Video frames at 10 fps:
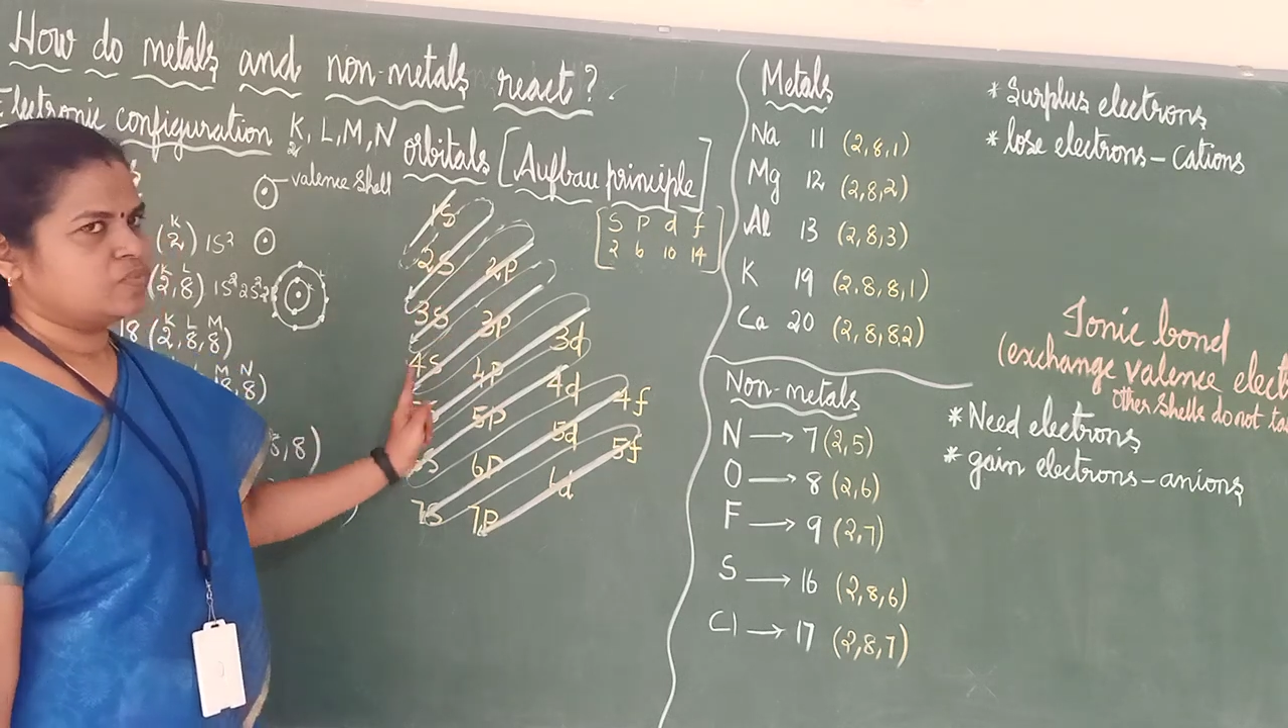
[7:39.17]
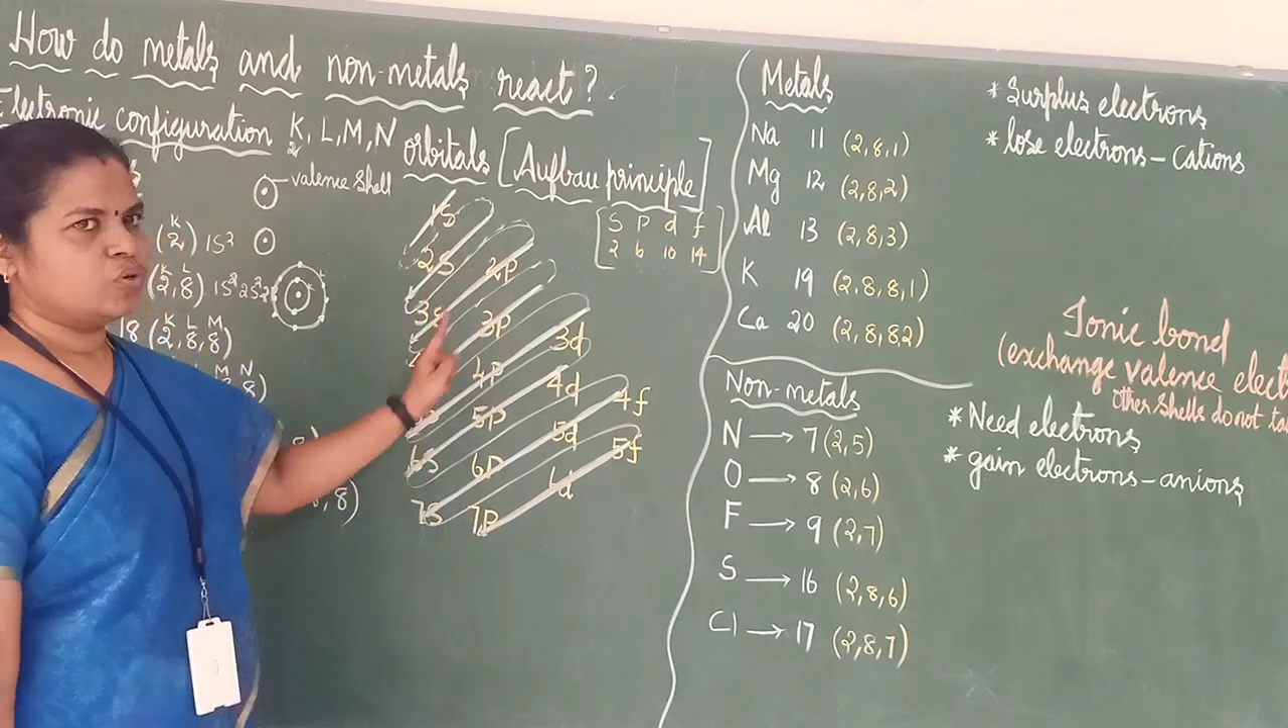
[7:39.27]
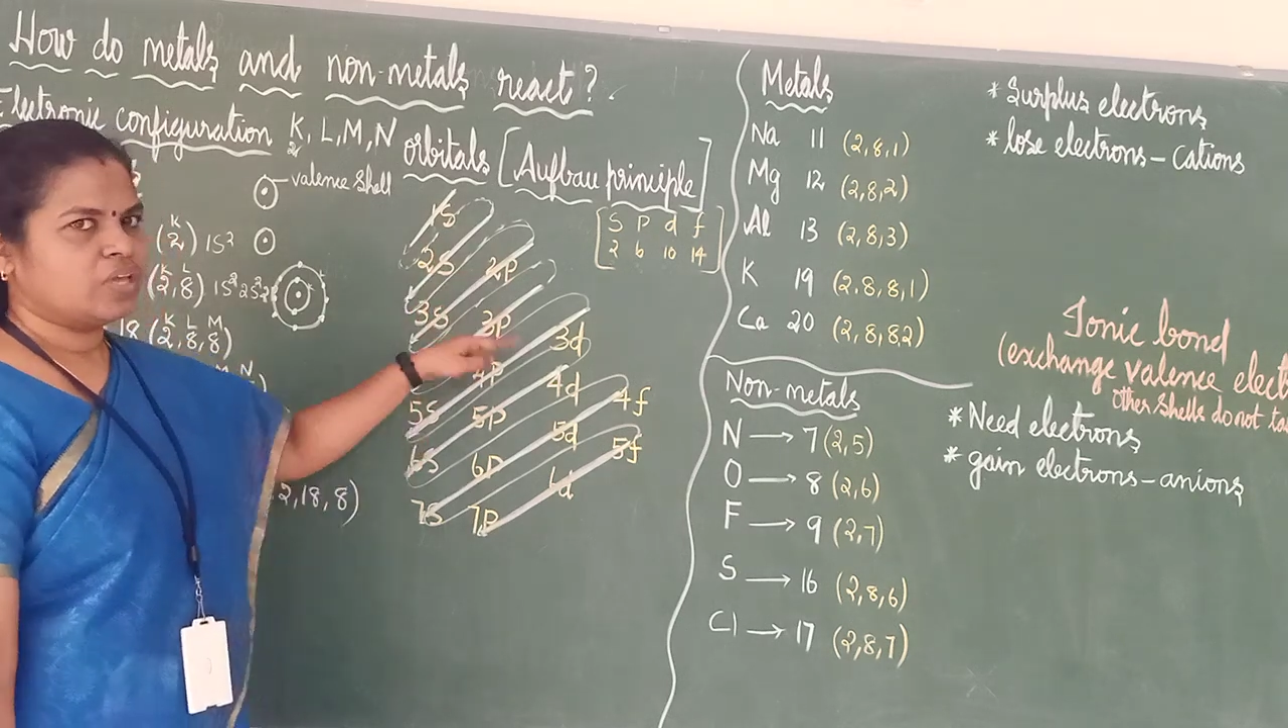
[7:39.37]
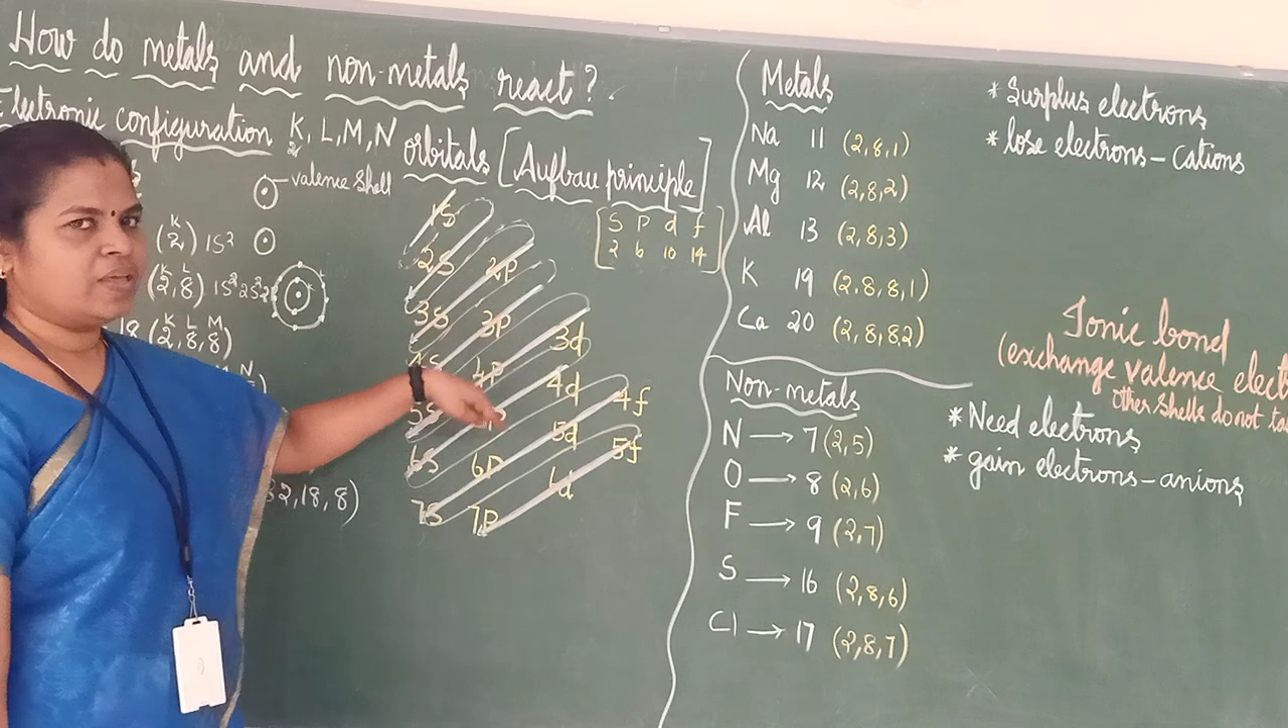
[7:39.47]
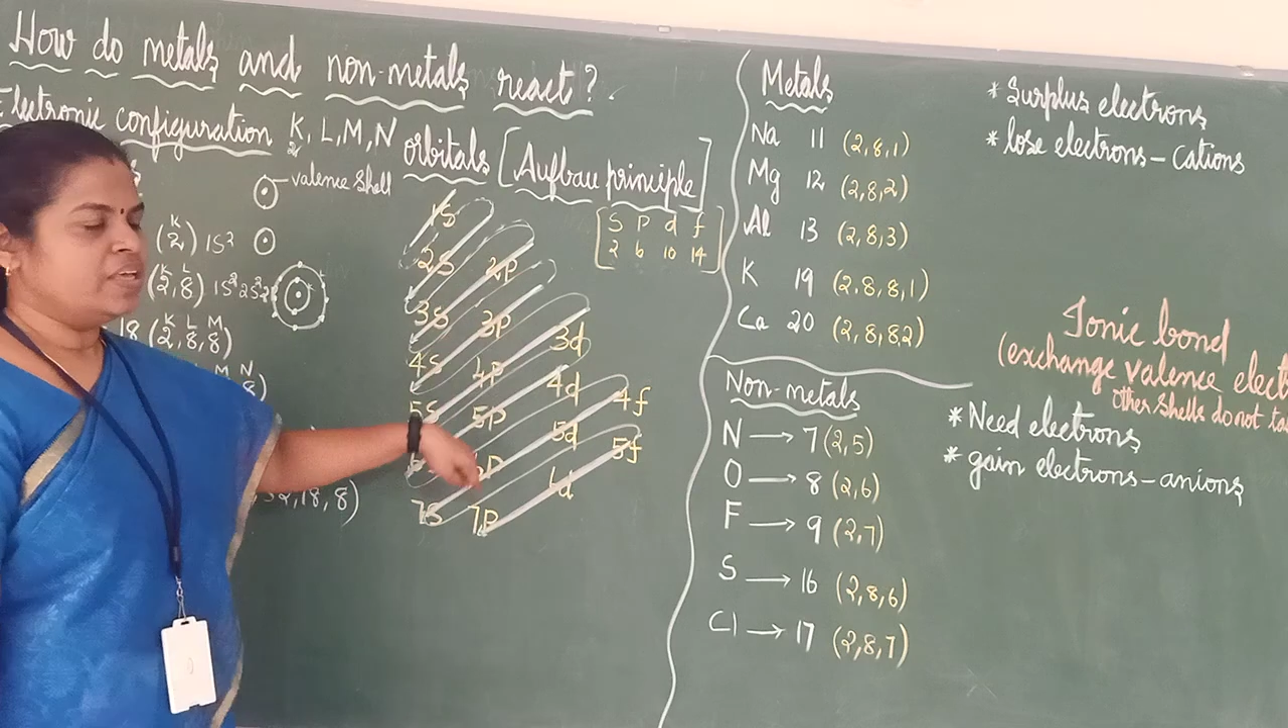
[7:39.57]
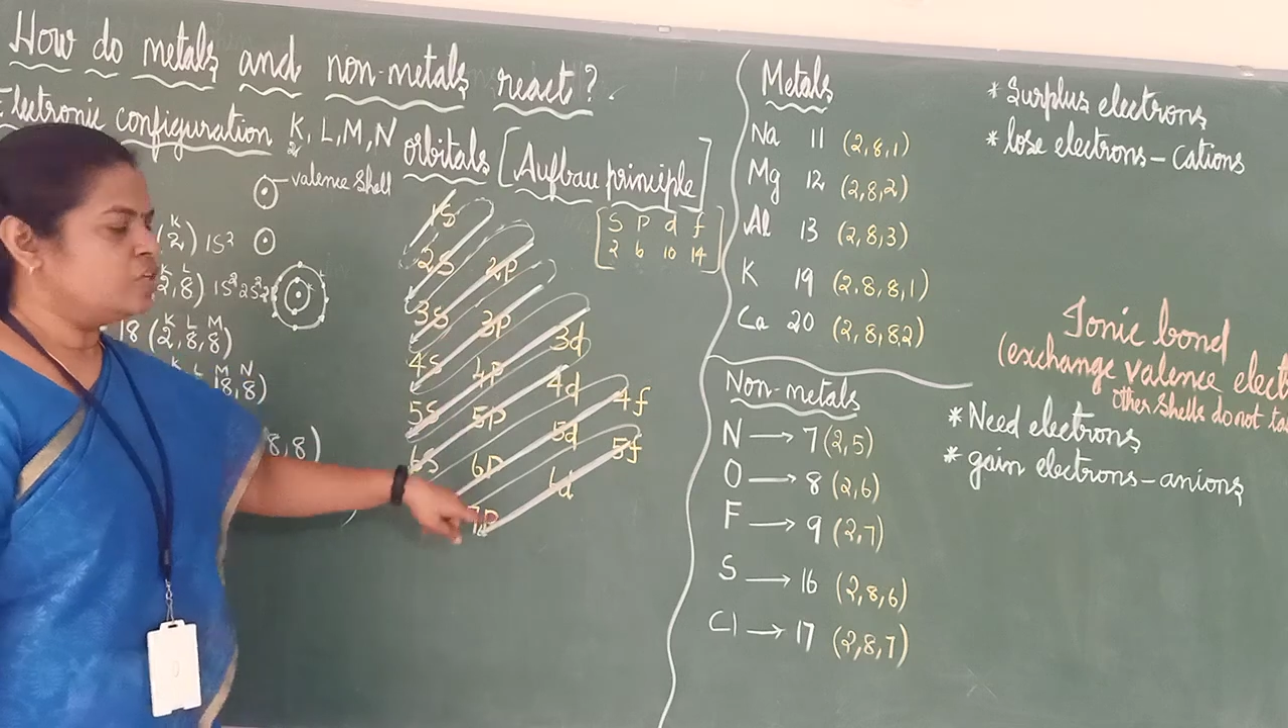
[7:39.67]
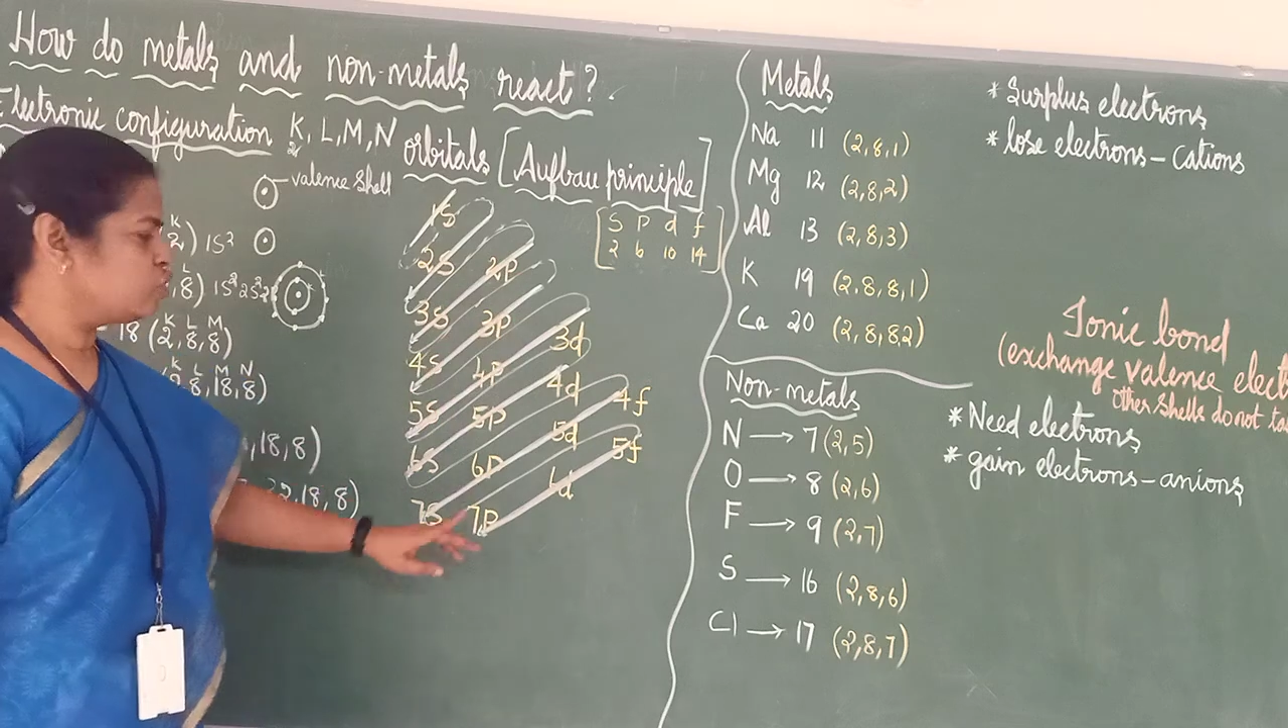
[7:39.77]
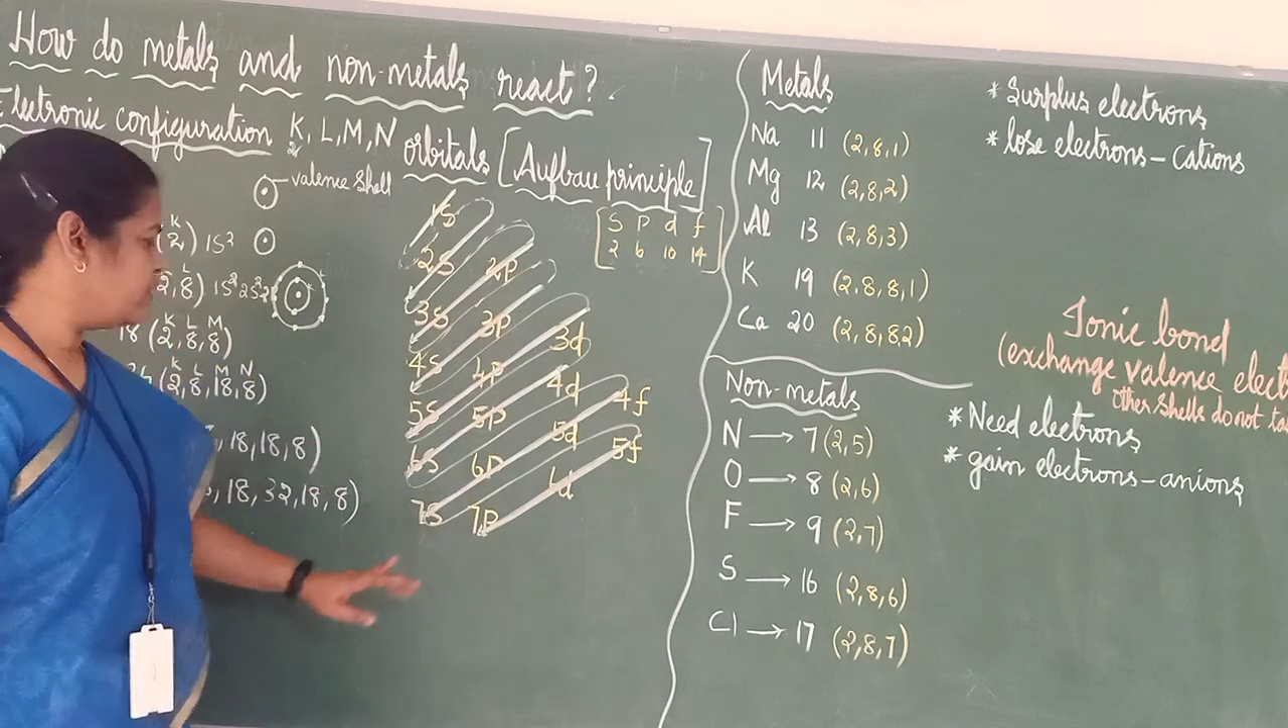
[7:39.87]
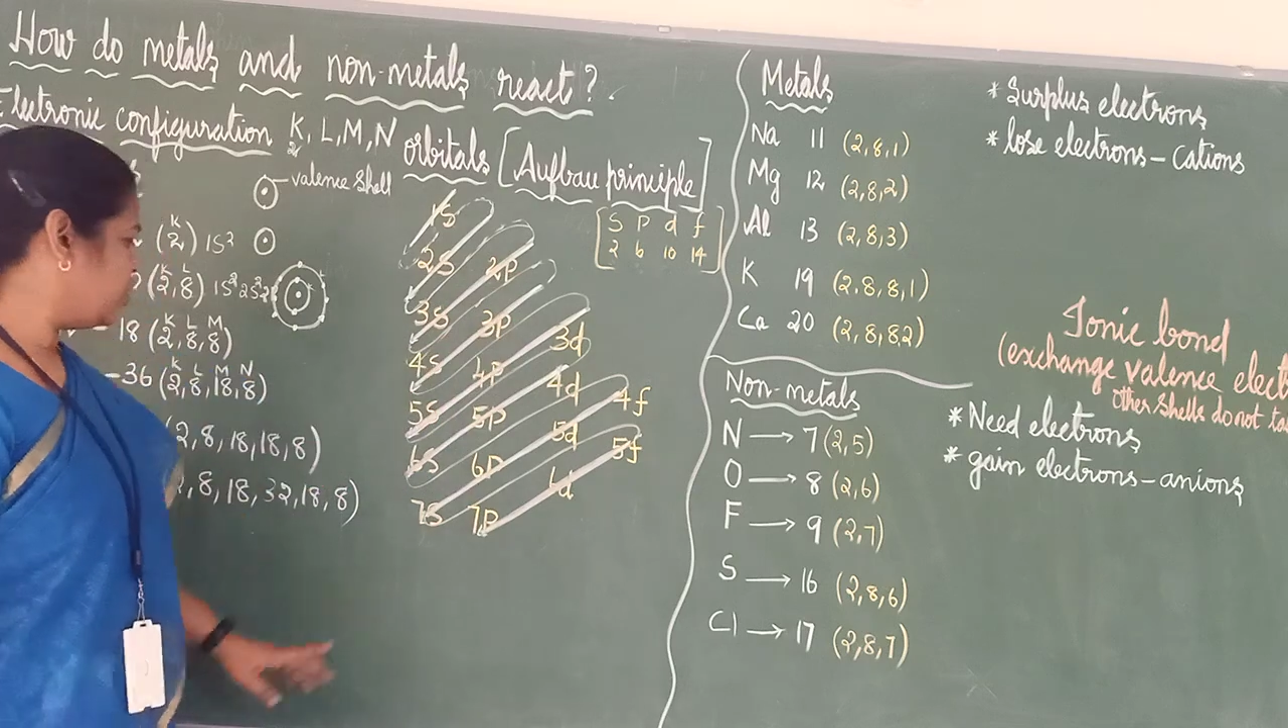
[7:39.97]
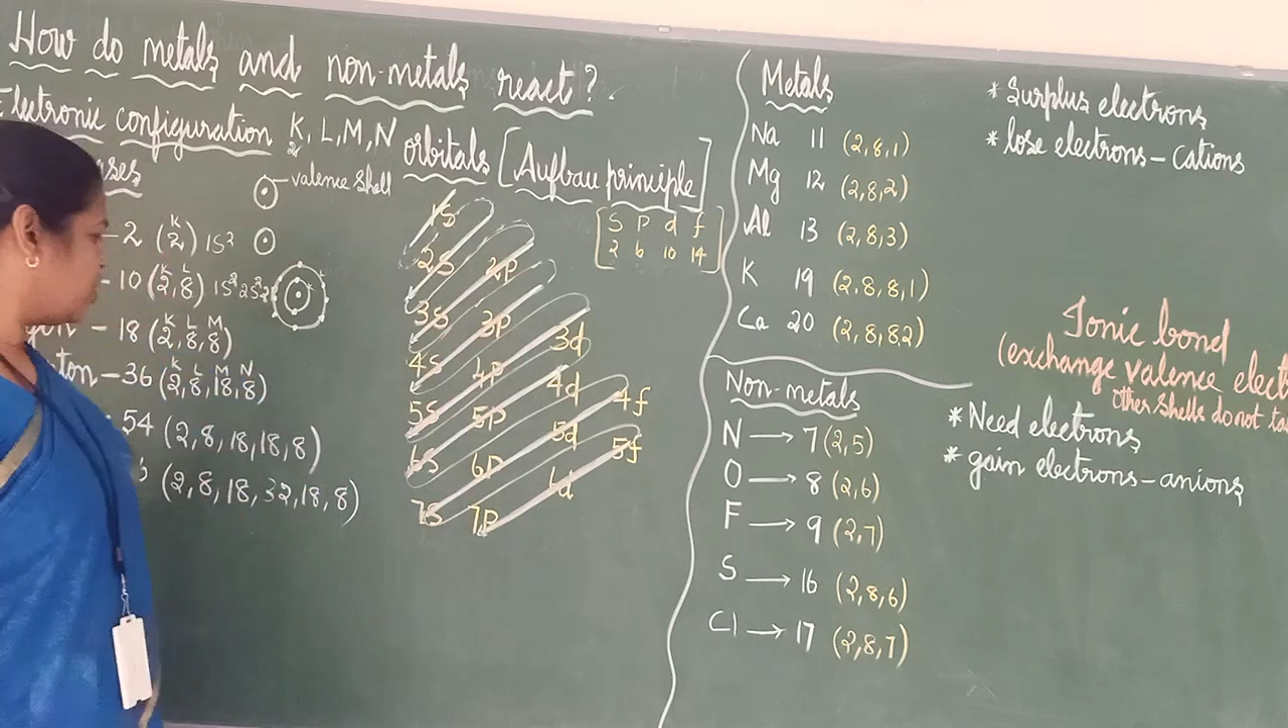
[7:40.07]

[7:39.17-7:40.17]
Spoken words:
Okay. So when you